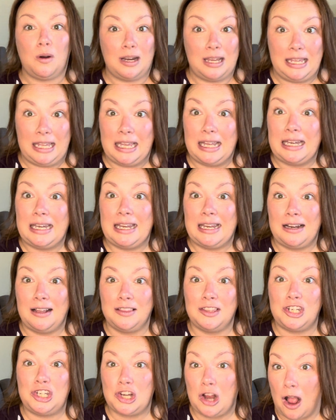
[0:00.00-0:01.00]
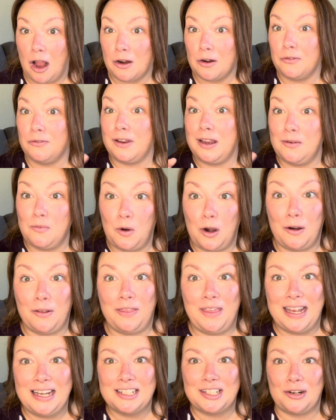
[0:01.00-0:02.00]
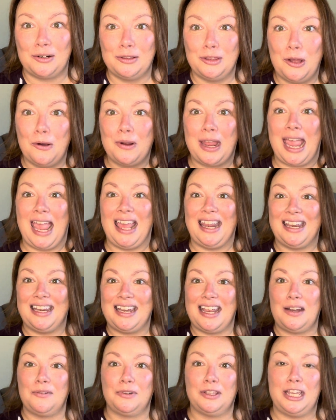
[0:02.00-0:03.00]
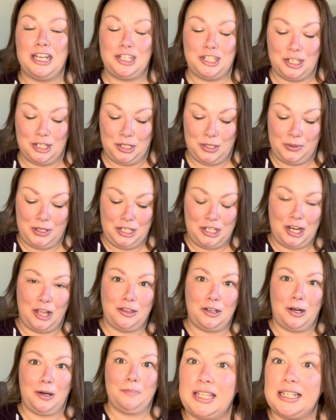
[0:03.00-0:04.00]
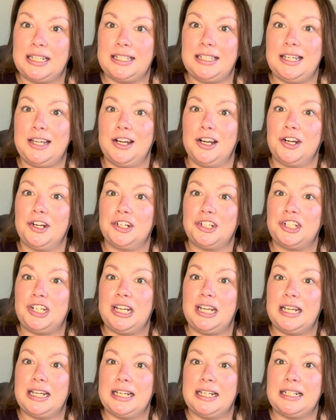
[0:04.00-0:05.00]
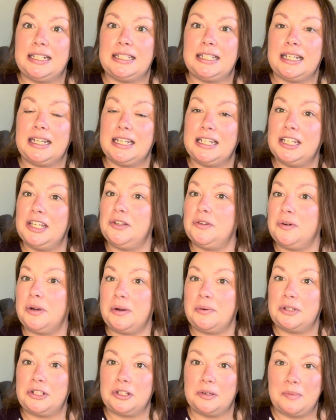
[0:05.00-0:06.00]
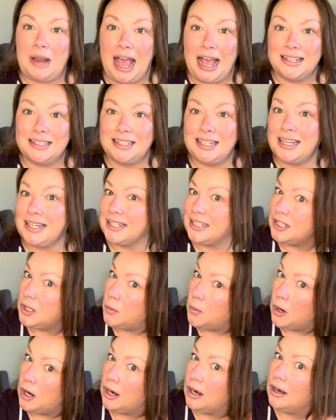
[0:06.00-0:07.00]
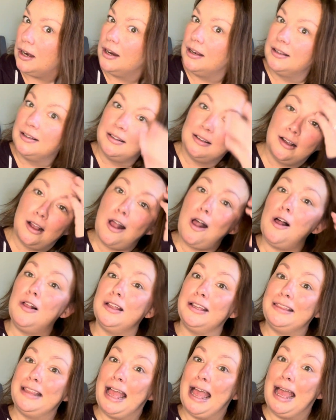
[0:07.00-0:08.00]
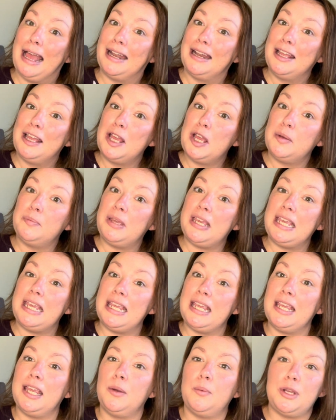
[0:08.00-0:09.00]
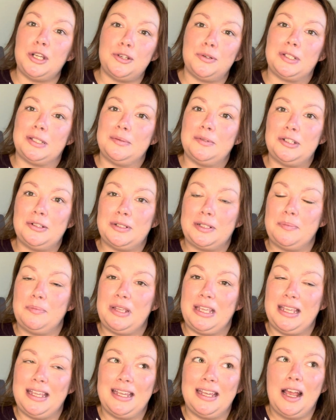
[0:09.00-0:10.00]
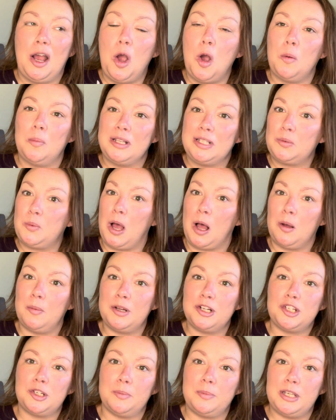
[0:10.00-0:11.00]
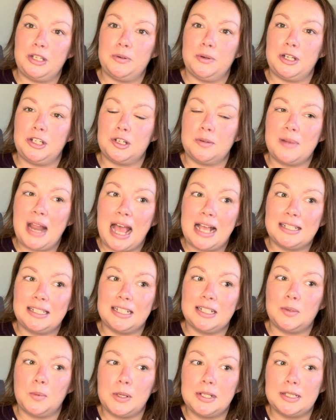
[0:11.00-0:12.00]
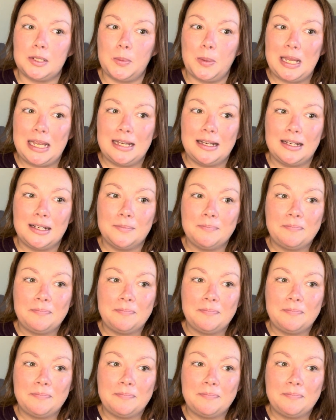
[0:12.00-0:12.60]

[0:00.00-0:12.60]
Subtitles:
getting in on the geography and where things are located in relation to each other. This year, she is continuing with gymnastics. So we're calling that PE. We do some PE at home as well, but she'll be doing gymnastics once a week.